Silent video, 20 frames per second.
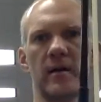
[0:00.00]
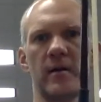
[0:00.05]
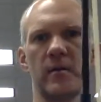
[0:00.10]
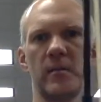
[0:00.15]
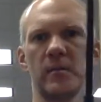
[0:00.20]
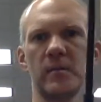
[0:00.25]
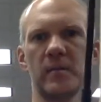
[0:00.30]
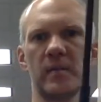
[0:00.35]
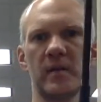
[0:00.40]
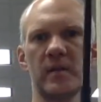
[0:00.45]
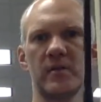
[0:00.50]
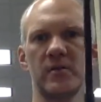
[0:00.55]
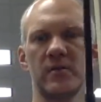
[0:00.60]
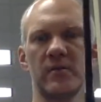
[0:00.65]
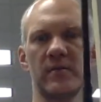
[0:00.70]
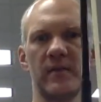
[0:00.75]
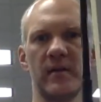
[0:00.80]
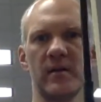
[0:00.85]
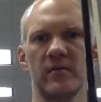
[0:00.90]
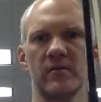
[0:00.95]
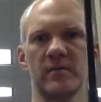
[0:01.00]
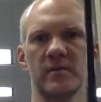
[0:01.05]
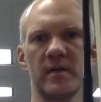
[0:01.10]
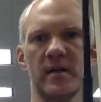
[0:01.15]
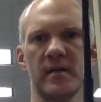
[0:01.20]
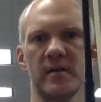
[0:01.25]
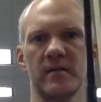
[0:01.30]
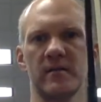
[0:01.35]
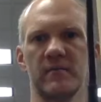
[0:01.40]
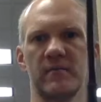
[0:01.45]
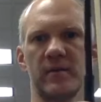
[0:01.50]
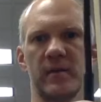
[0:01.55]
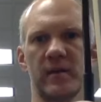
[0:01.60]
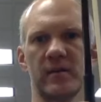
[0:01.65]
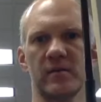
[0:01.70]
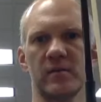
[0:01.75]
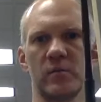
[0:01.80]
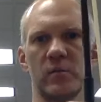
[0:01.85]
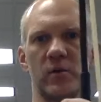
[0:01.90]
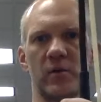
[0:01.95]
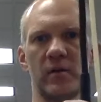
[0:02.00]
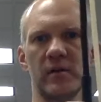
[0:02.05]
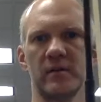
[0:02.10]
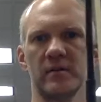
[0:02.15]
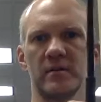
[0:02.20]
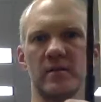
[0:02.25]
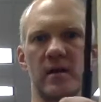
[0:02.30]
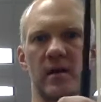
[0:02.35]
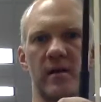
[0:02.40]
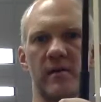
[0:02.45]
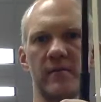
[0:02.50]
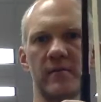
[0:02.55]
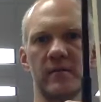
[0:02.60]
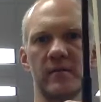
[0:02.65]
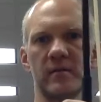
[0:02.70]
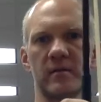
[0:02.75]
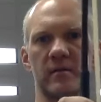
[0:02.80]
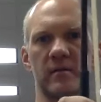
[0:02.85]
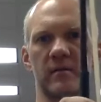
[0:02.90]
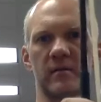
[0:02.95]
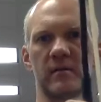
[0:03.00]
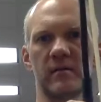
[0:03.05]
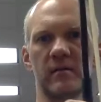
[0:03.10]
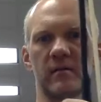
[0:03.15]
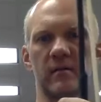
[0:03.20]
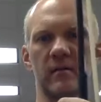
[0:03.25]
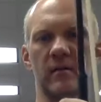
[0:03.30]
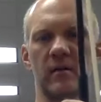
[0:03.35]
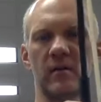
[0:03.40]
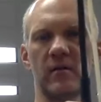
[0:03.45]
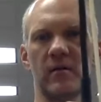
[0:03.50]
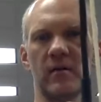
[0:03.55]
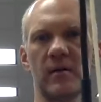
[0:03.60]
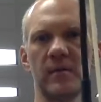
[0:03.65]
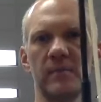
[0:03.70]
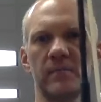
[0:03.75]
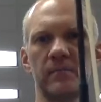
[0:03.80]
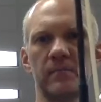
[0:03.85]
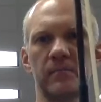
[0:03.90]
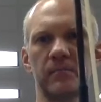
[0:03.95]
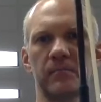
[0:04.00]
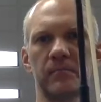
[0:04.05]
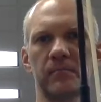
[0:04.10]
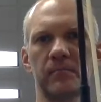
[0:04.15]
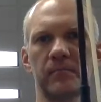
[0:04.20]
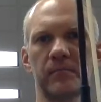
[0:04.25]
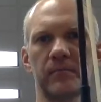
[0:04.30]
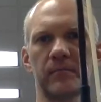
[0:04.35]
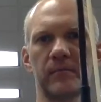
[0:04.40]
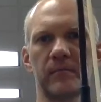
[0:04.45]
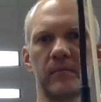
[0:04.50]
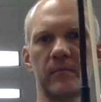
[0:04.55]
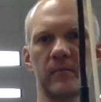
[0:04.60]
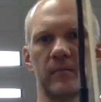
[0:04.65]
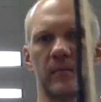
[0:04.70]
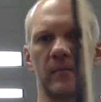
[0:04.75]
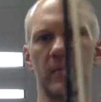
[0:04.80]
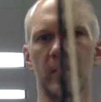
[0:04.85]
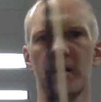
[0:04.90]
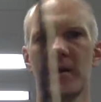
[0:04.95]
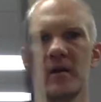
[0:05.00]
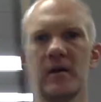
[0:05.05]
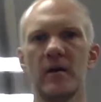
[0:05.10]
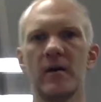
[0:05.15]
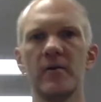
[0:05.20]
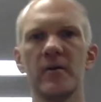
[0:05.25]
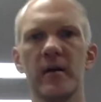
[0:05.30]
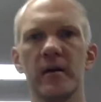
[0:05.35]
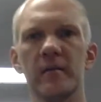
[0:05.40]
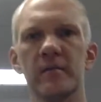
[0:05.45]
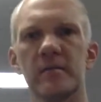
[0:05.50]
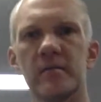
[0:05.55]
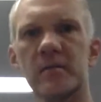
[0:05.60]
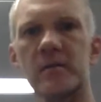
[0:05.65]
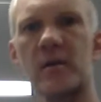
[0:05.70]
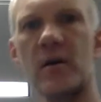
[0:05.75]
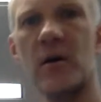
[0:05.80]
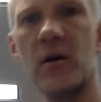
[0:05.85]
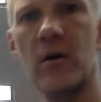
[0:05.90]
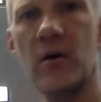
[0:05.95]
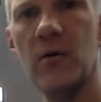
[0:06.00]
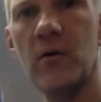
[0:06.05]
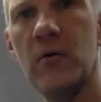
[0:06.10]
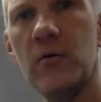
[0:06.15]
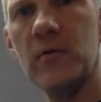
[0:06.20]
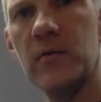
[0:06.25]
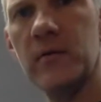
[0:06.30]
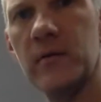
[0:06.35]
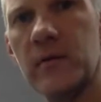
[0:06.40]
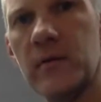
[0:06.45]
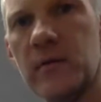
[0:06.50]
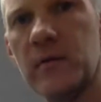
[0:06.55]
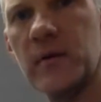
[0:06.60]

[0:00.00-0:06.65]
help get your fingers nice and flexible and soft, okay? Okay, so